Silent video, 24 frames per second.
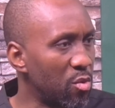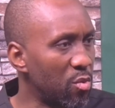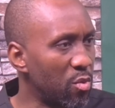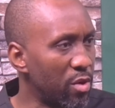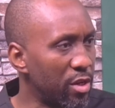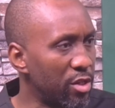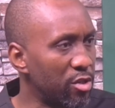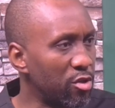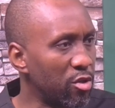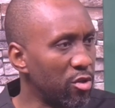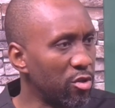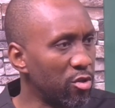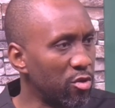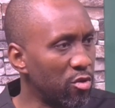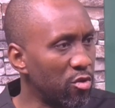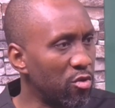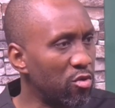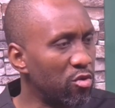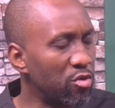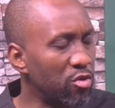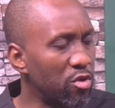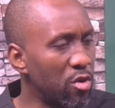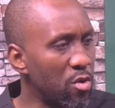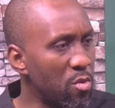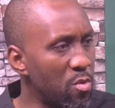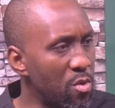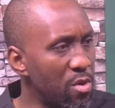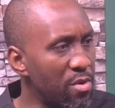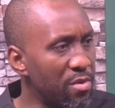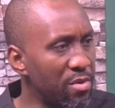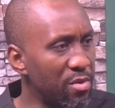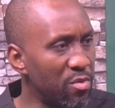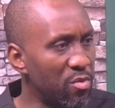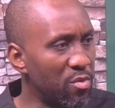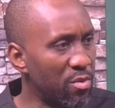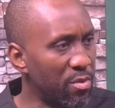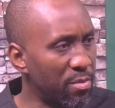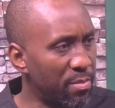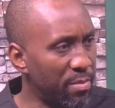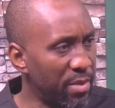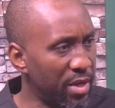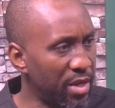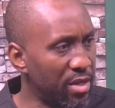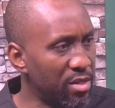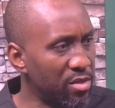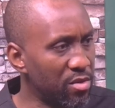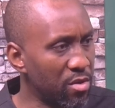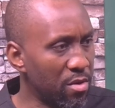We're just told, don't worry, we
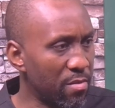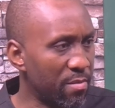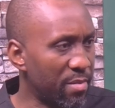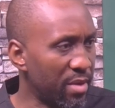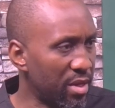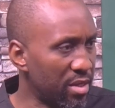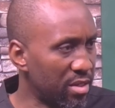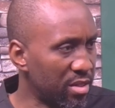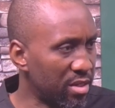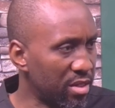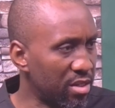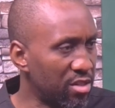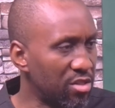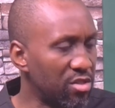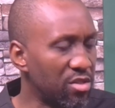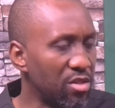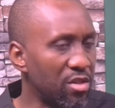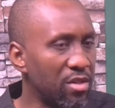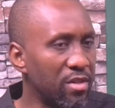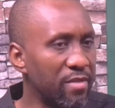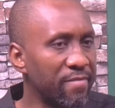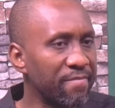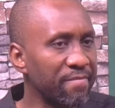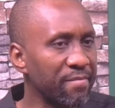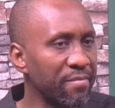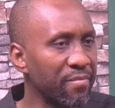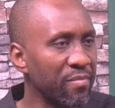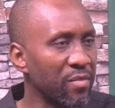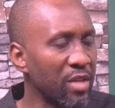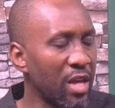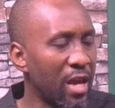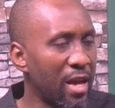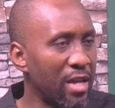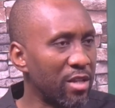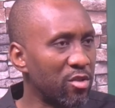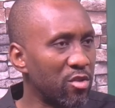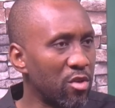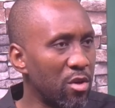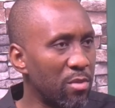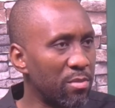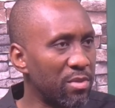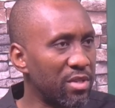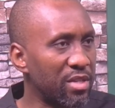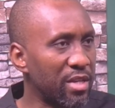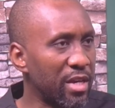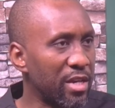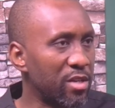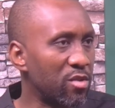paid compensation. And some
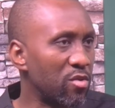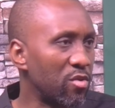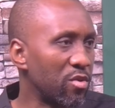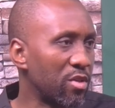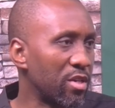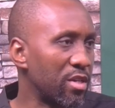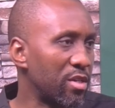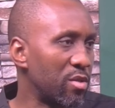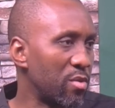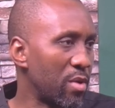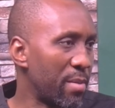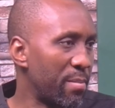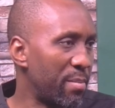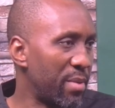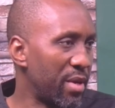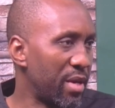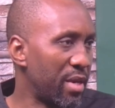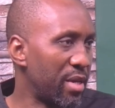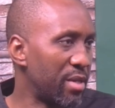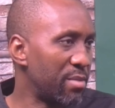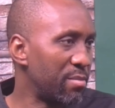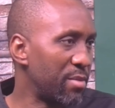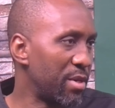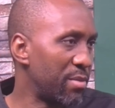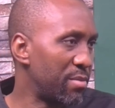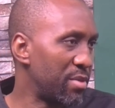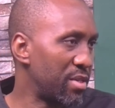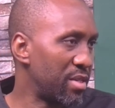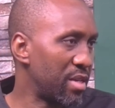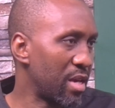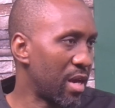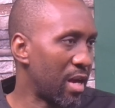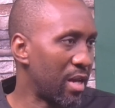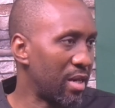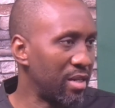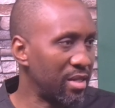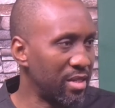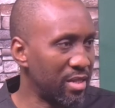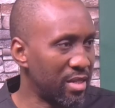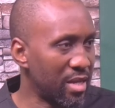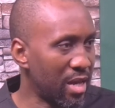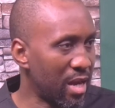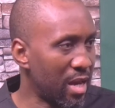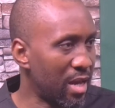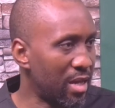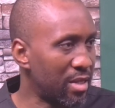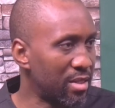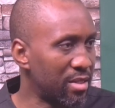said, okay, they were paid. Maybe their
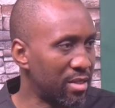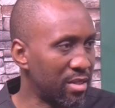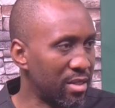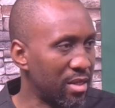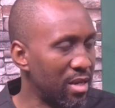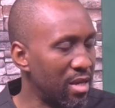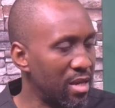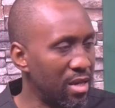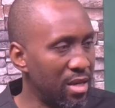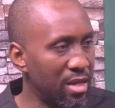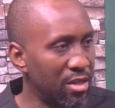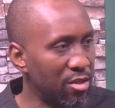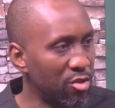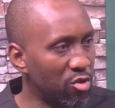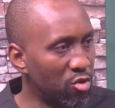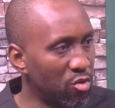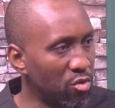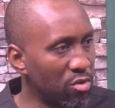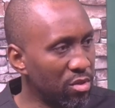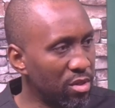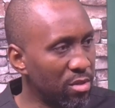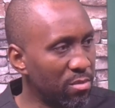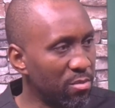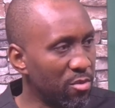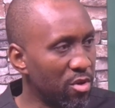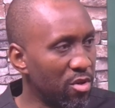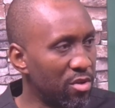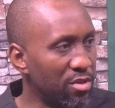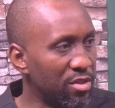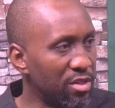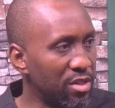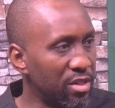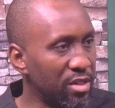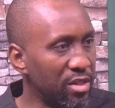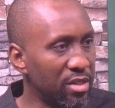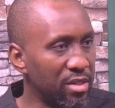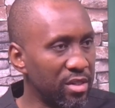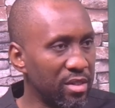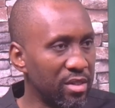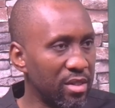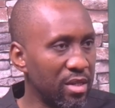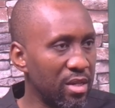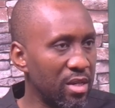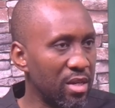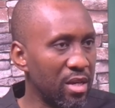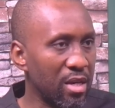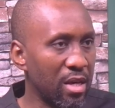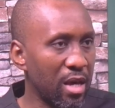leaders took the money.
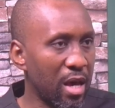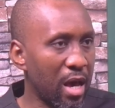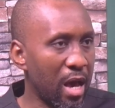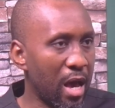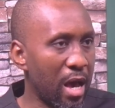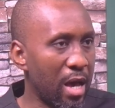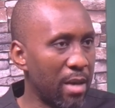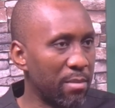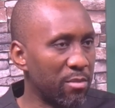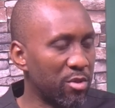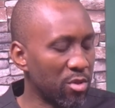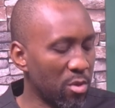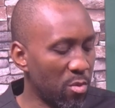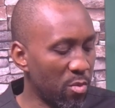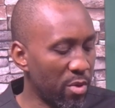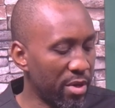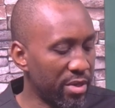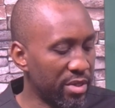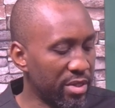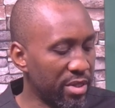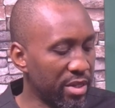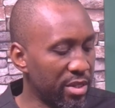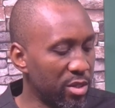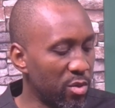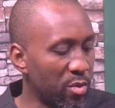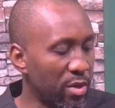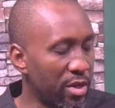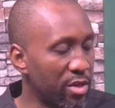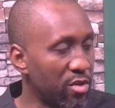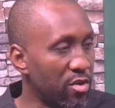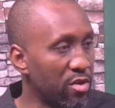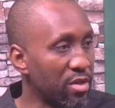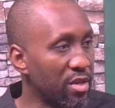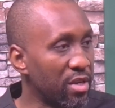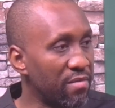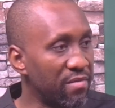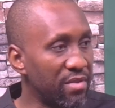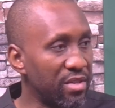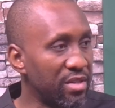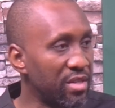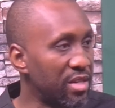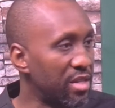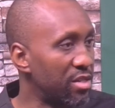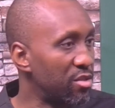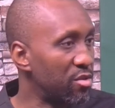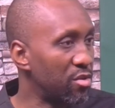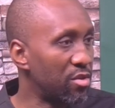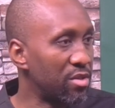Um, some were said they were not given
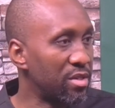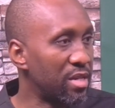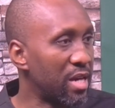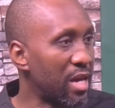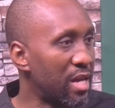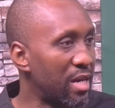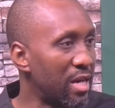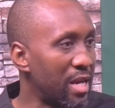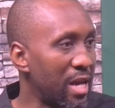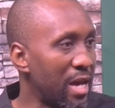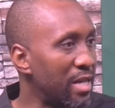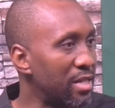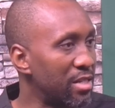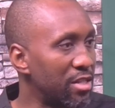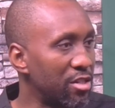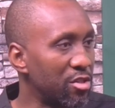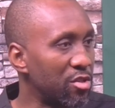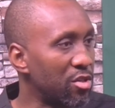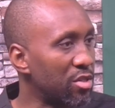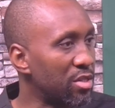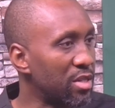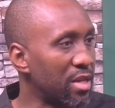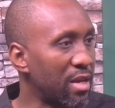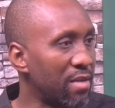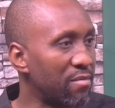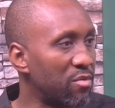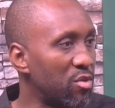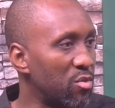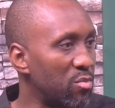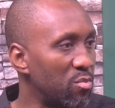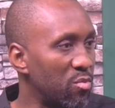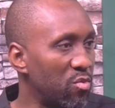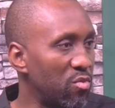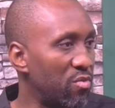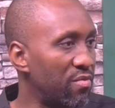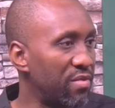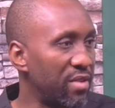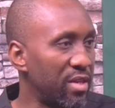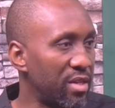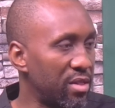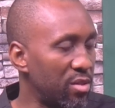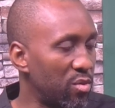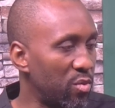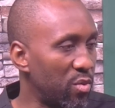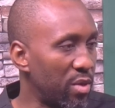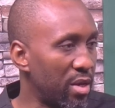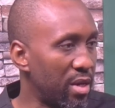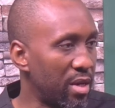any other land. They just have to move
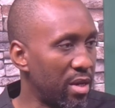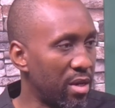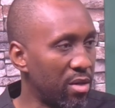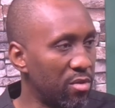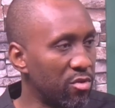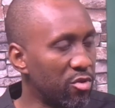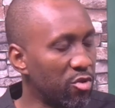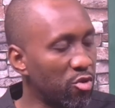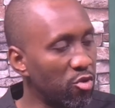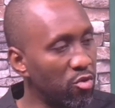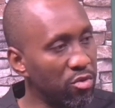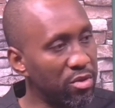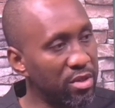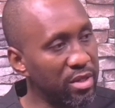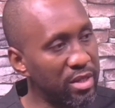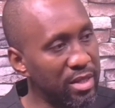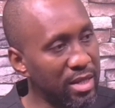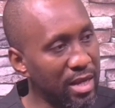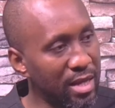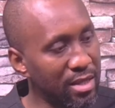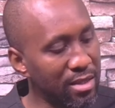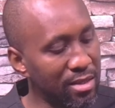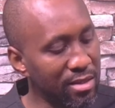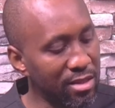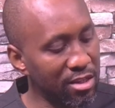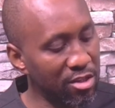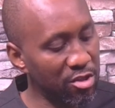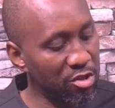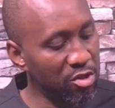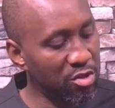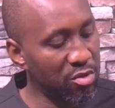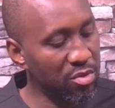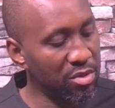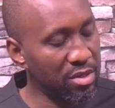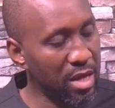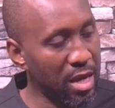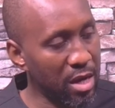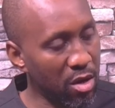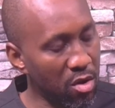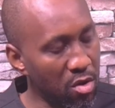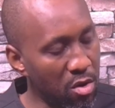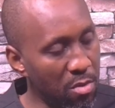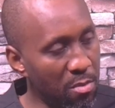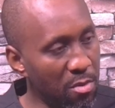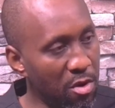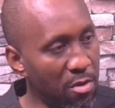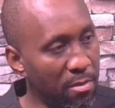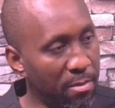anywhere else. So these are issues that
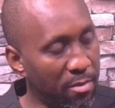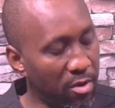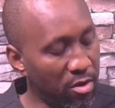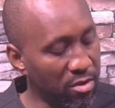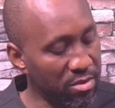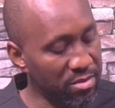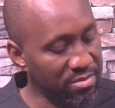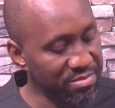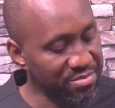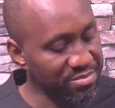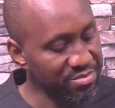come up. But